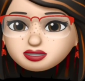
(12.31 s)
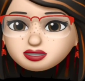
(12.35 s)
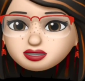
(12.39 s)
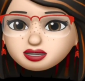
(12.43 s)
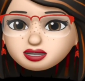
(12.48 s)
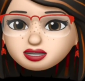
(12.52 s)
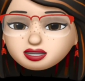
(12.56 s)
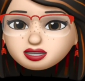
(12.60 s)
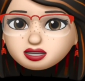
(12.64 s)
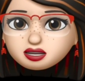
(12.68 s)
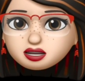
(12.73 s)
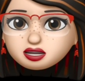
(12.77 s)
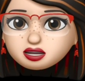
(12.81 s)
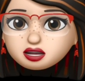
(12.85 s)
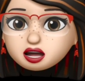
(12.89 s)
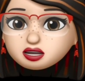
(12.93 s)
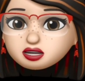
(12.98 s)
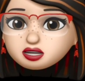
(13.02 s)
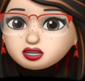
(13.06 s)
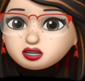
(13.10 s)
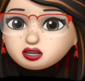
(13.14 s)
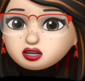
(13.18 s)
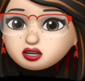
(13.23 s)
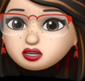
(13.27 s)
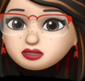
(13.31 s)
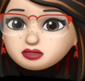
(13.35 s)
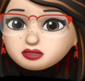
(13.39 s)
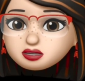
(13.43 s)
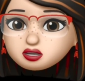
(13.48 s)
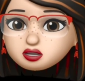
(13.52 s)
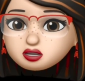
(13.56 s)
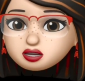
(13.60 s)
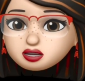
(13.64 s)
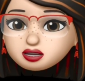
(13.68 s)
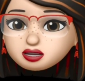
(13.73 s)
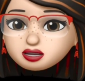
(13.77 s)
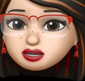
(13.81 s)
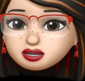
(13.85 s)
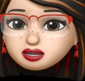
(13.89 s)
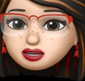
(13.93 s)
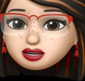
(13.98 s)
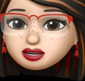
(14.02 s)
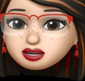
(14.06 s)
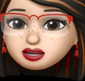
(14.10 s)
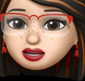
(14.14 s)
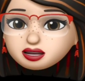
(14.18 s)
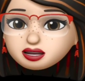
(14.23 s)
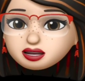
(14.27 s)
It's a young adult book,
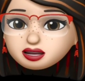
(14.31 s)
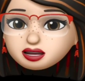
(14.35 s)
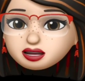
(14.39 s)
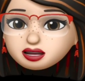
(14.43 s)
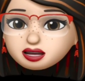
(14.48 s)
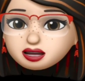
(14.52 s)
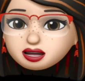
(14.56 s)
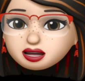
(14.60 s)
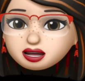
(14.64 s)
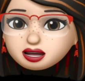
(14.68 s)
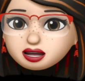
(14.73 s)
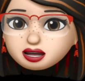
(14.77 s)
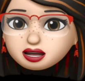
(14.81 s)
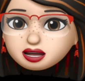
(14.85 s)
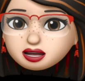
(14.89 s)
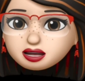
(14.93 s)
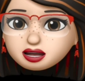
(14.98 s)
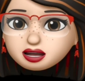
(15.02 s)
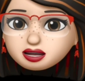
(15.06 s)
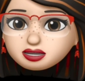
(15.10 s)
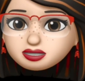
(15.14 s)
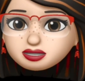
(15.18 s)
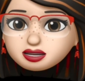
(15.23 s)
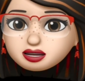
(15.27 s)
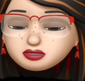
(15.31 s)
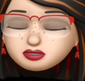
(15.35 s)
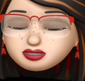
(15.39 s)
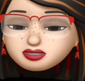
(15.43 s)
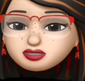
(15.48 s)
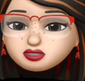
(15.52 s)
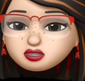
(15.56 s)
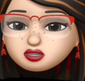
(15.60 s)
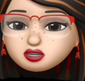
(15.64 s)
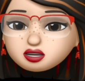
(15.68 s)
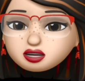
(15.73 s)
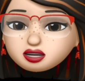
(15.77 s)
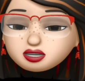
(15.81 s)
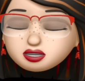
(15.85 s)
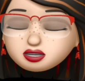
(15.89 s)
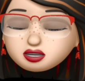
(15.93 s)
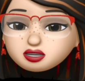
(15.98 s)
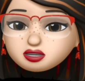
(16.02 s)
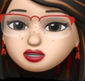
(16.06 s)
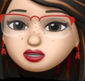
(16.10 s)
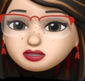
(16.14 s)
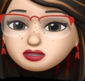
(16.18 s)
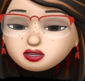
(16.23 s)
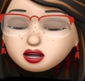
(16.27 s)
and I said before he's a
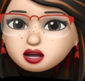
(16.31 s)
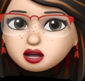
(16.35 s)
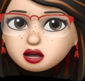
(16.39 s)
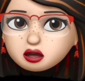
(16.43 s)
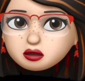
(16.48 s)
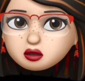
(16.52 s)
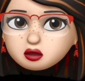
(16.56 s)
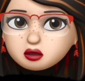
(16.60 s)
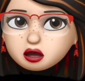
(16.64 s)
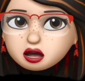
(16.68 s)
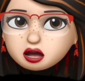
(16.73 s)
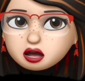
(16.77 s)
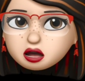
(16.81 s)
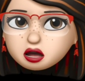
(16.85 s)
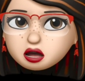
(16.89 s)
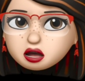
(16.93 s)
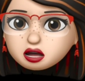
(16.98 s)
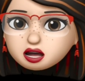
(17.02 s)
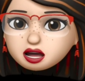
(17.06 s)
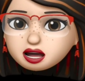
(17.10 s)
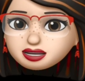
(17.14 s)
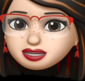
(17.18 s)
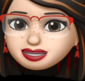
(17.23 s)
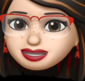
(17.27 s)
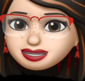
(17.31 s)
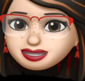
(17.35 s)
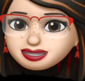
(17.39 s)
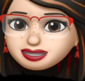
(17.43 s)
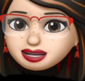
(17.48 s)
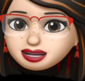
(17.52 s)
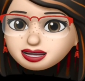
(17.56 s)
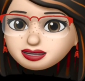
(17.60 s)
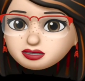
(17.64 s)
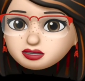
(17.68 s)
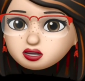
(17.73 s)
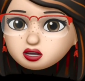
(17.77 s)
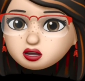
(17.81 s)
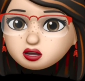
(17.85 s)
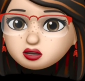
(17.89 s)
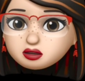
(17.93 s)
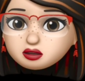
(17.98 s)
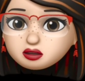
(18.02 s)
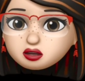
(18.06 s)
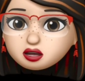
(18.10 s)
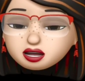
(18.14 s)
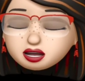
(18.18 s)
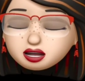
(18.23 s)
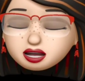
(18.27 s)
Newberry winner, I think
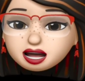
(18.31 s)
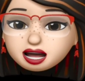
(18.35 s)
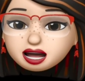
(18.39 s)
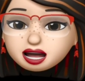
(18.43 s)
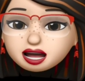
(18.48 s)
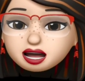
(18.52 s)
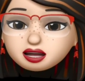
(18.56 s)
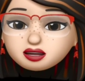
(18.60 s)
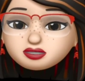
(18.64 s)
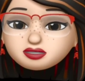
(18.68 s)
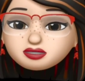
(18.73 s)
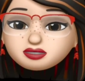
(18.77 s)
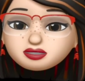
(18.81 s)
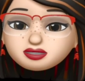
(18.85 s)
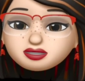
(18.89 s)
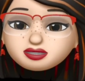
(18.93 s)
×3 now.